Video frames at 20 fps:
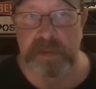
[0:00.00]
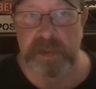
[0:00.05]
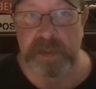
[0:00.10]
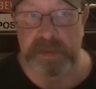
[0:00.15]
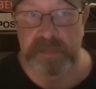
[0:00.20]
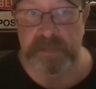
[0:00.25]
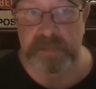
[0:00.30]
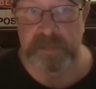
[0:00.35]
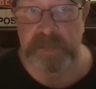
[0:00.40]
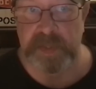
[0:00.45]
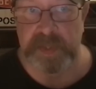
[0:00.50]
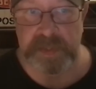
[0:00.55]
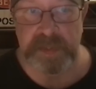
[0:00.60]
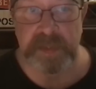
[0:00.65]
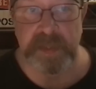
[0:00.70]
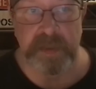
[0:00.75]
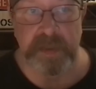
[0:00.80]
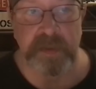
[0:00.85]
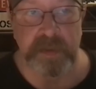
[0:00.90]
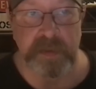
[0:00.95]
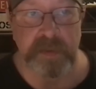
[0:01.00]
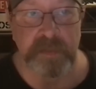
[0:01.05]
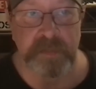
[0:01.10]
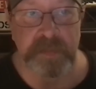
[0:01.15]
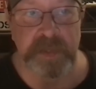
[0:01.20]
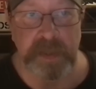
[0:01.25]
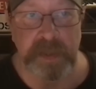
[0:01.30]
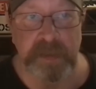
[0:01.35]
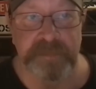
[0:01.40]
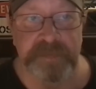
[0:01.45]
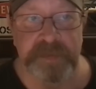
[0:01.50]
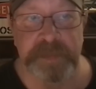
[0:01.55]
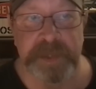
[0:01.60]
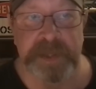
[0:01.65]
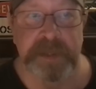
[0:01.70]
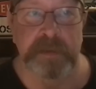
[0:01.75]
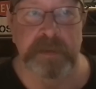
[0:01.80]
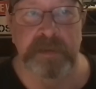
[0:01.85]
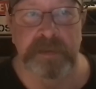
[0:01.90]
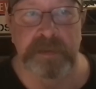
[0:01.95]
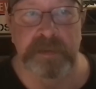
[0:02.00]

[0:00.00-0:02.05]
It extended the human lifespan.